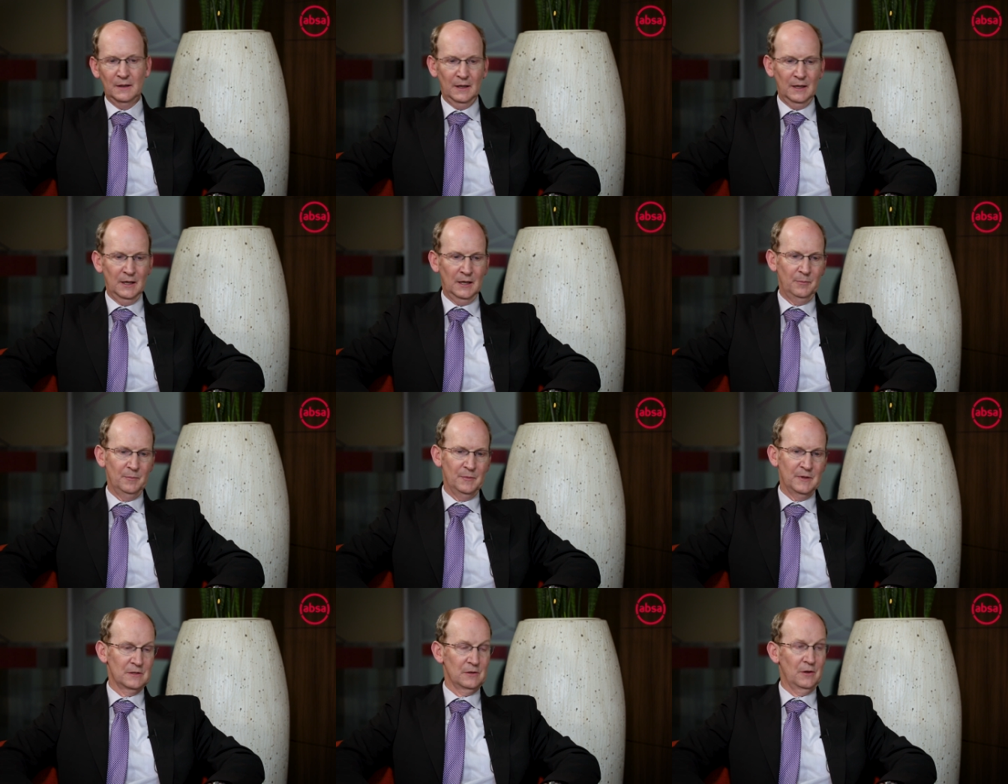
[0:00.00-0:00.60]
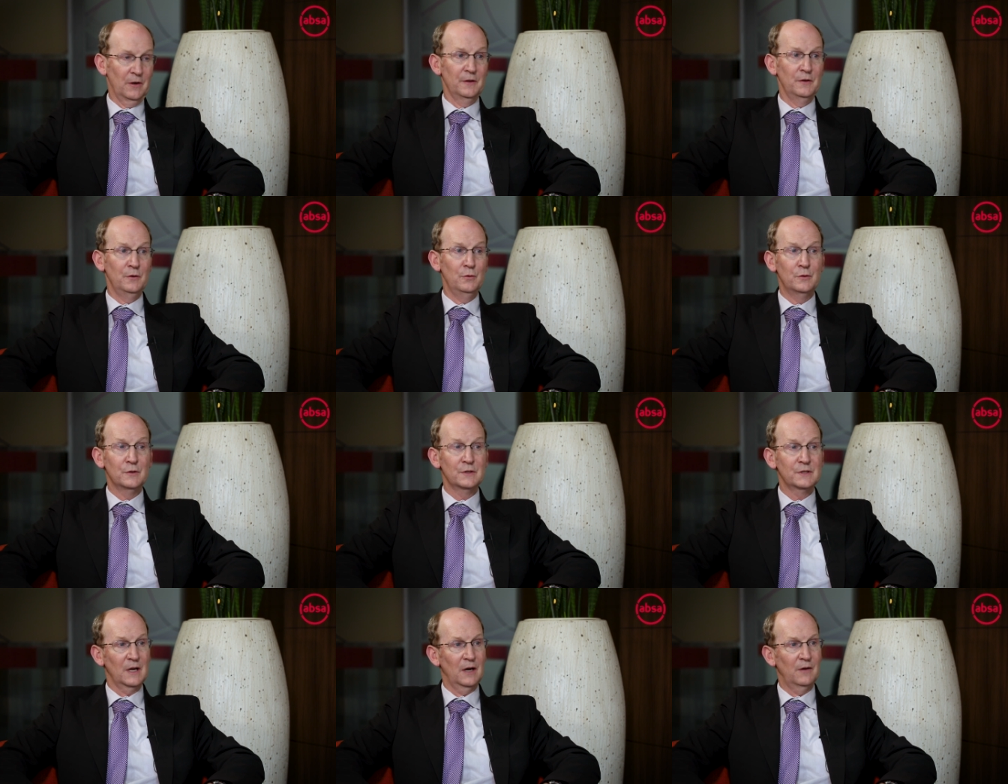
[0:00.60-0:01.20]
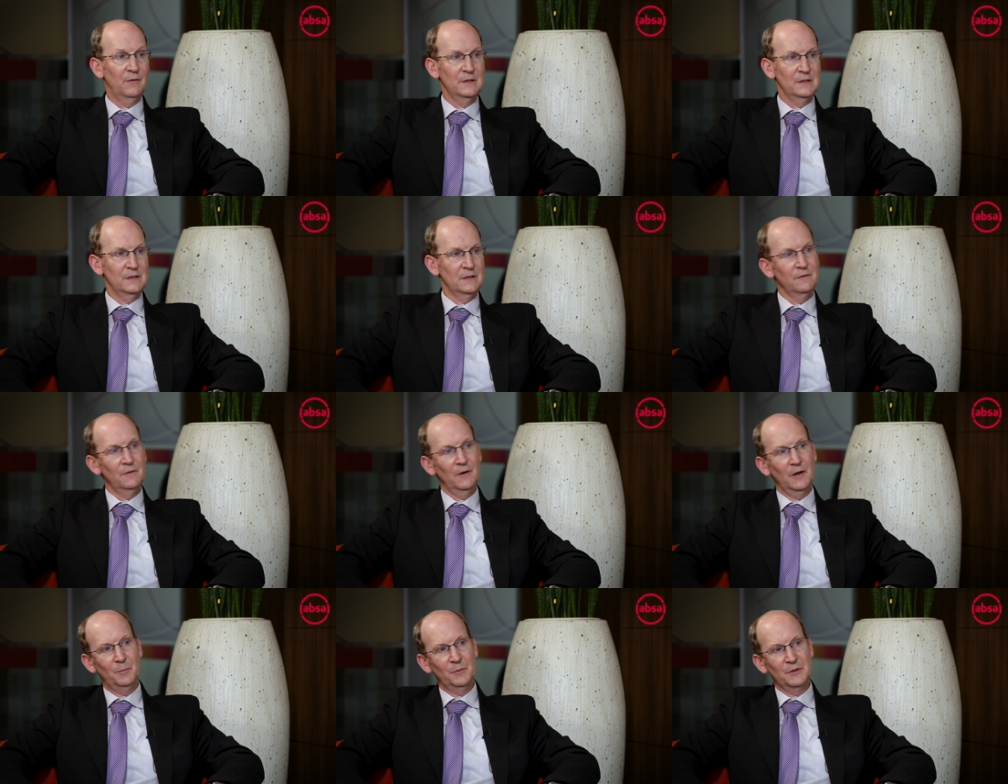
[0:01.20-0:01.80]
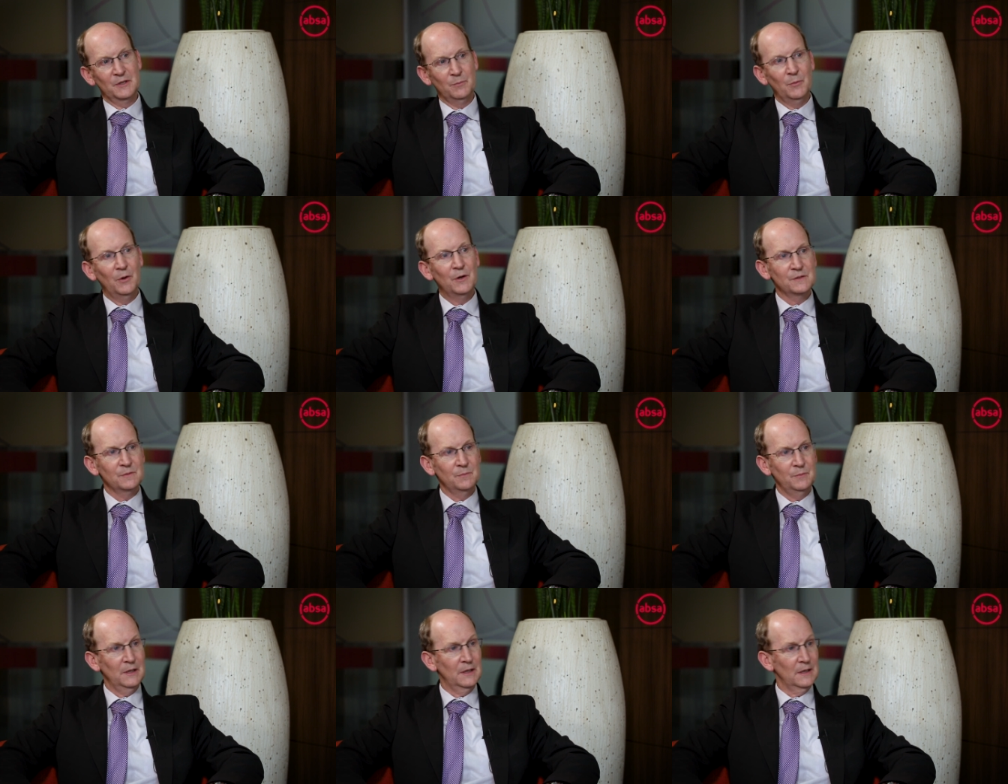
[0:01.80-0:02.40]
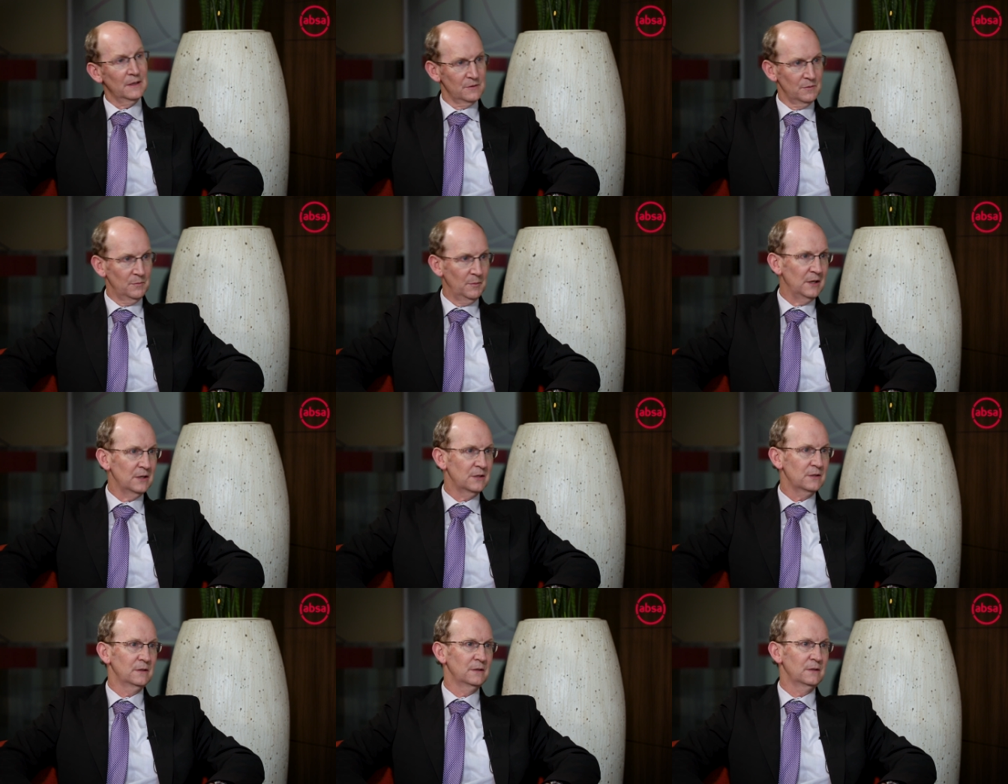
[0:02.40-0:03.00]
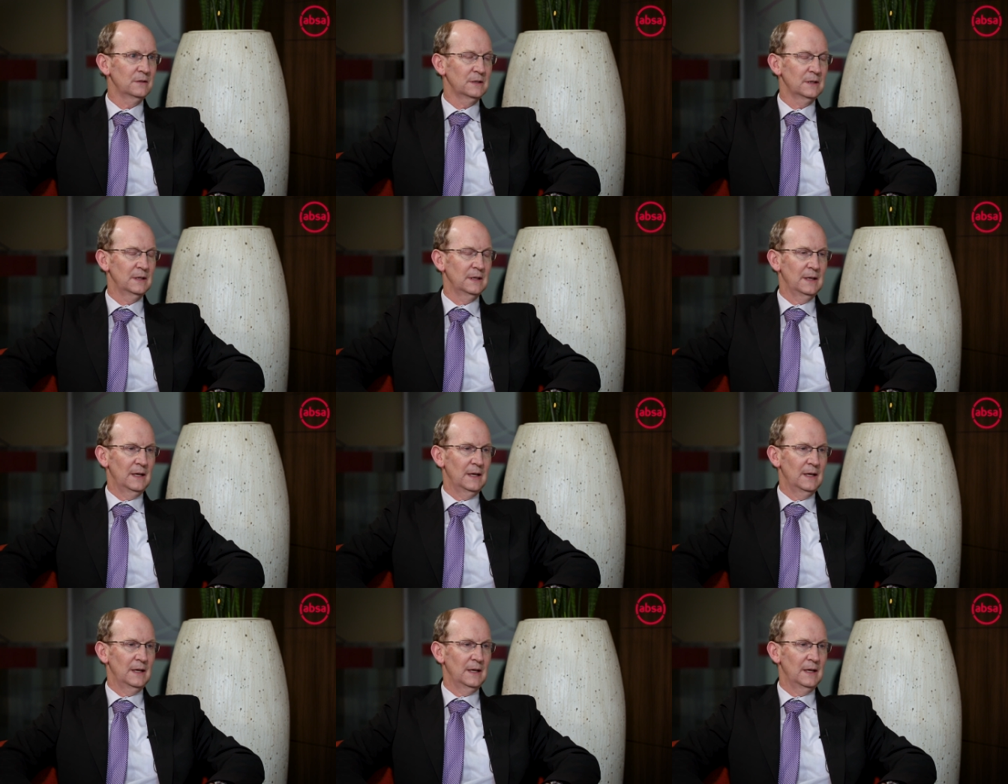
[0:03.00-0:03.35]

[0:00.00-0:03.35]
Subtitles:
There's a lot of new discoveries and development in Mozambique, as you mentioned.